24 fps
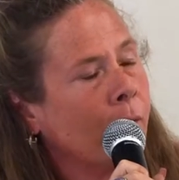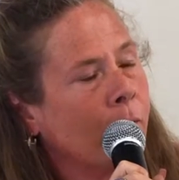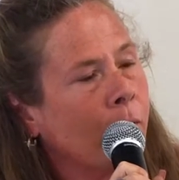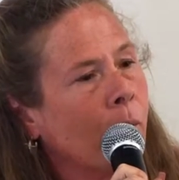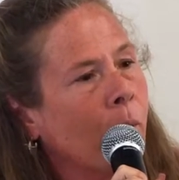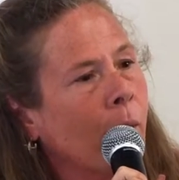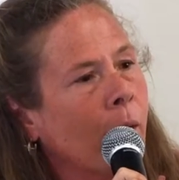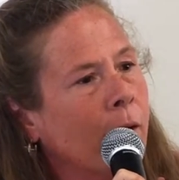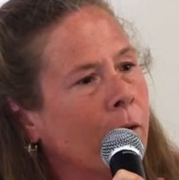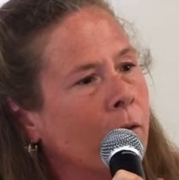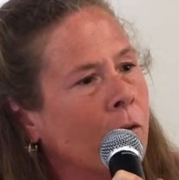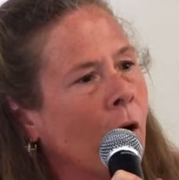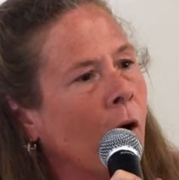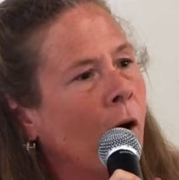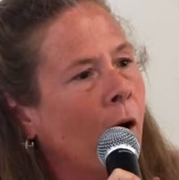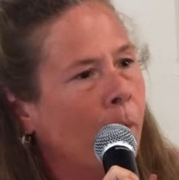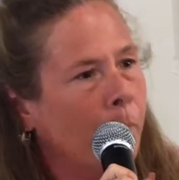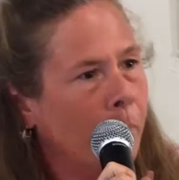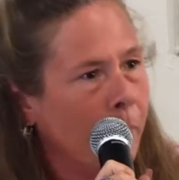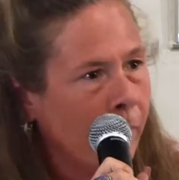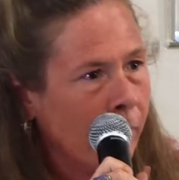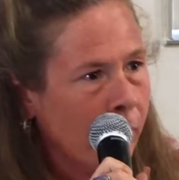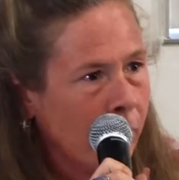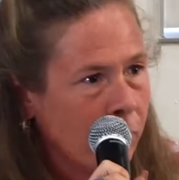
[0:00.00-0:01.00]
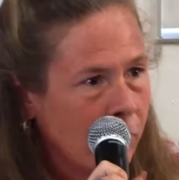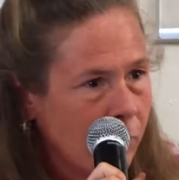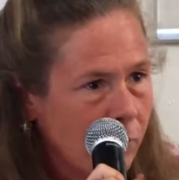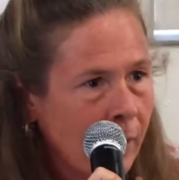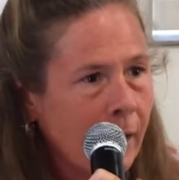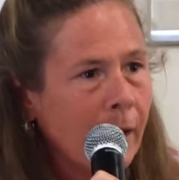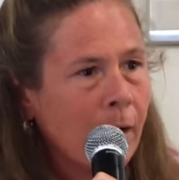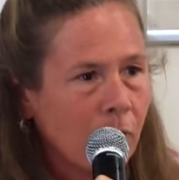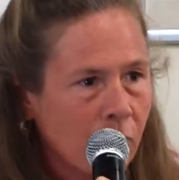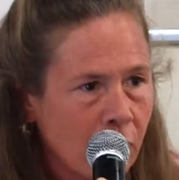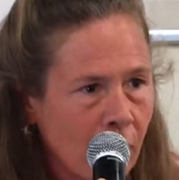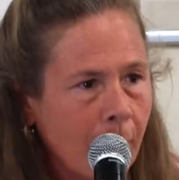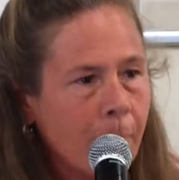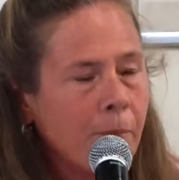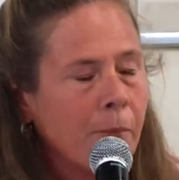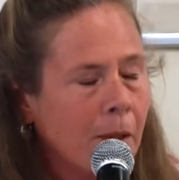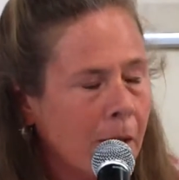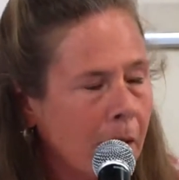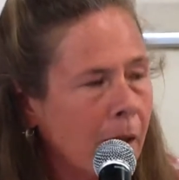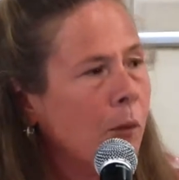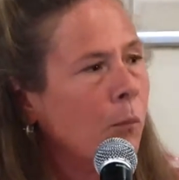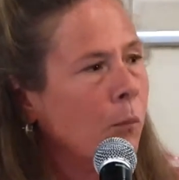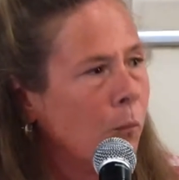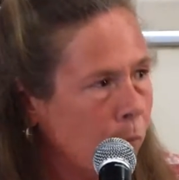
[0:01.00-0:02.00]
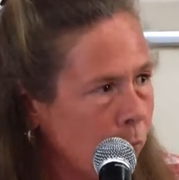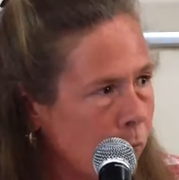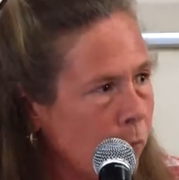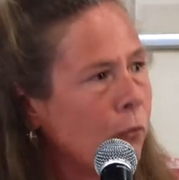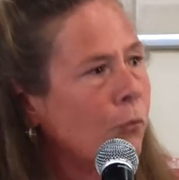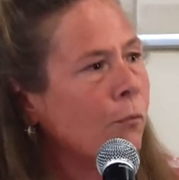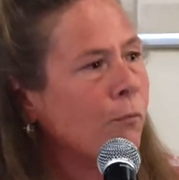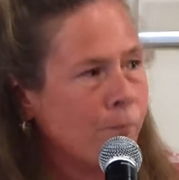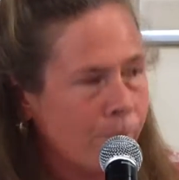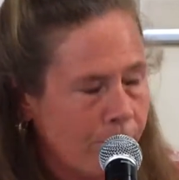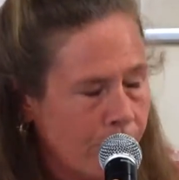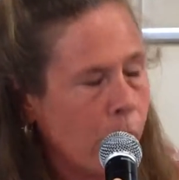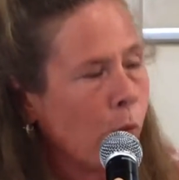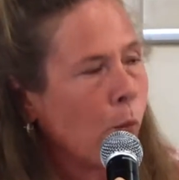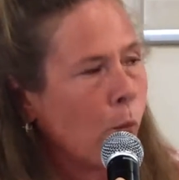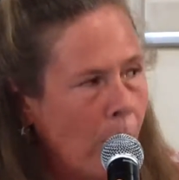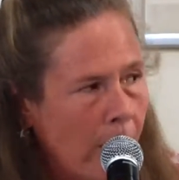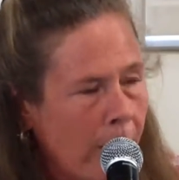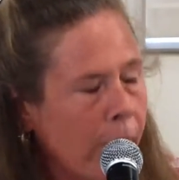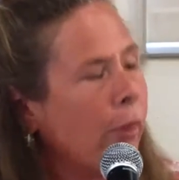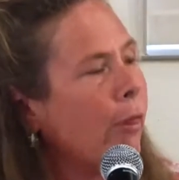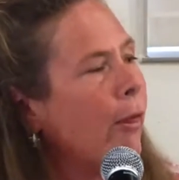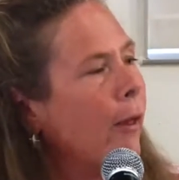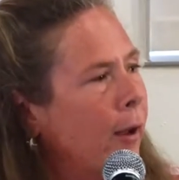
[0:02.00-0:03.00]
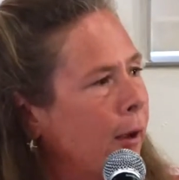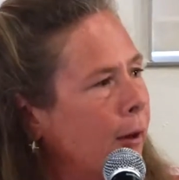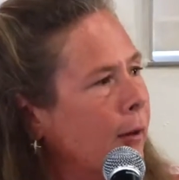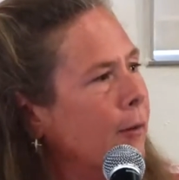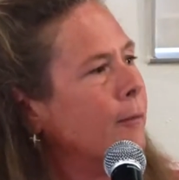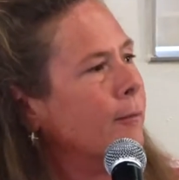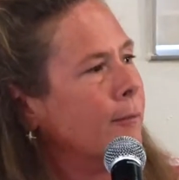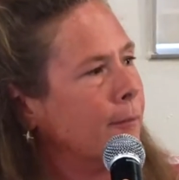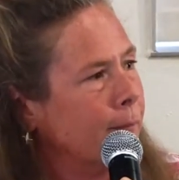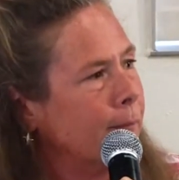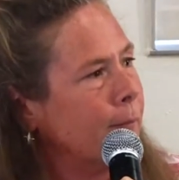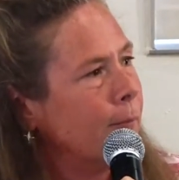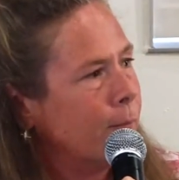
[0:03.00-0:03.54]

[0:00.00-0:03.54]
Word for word: at the right time, and this accepting it was the right thing